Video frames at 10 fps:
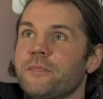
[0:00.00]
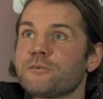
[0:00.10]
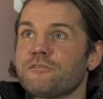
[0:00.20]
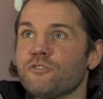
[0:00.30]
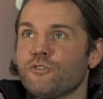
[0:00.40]
a
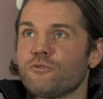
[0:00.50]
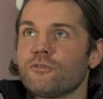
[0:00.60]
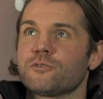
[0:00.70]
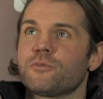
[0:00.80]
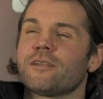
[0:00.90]
few good
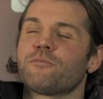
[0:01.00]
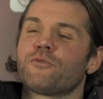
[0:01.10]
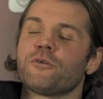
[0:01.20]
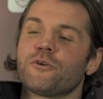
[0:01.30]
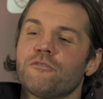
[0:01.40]
ones, but I'd
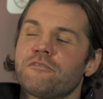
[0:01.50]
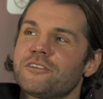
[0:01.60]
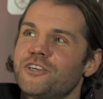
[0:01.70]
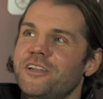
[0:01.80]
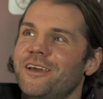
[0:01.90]
probably go for
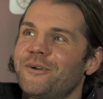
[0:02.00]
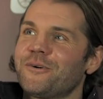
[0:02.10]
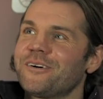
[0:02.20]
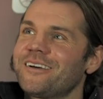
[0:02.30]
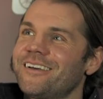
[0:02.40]
Gennaro.